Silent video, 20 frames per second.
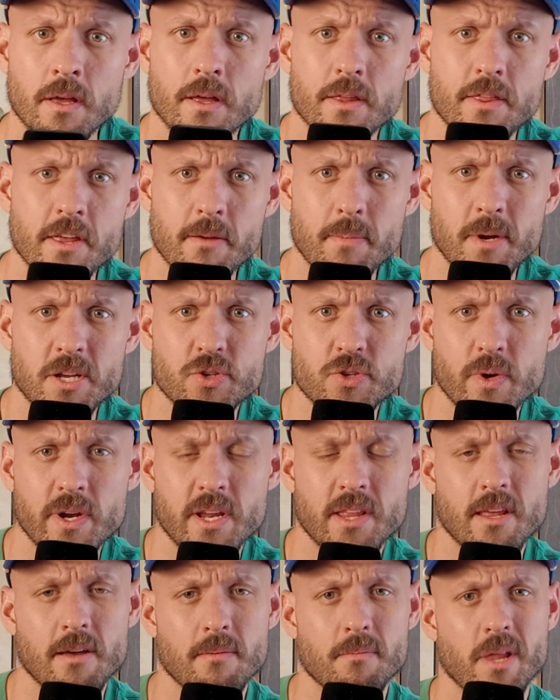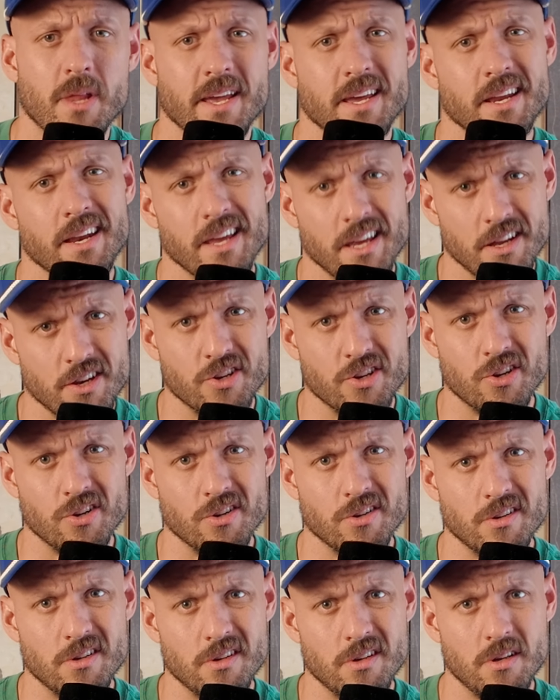Think about treating them like an
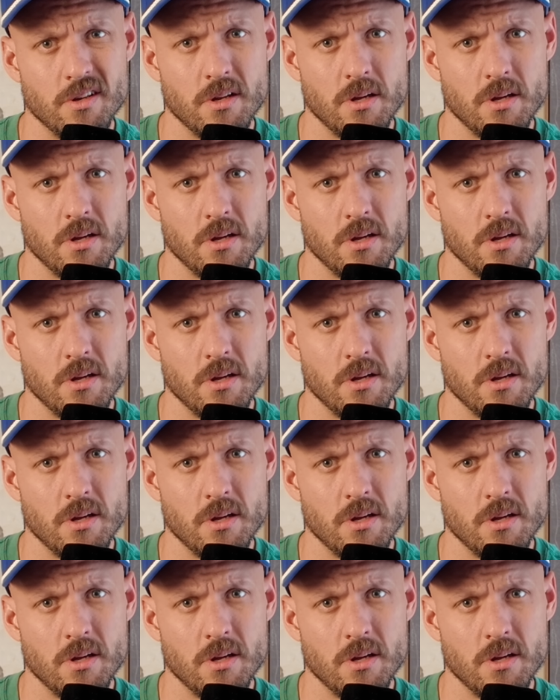intern.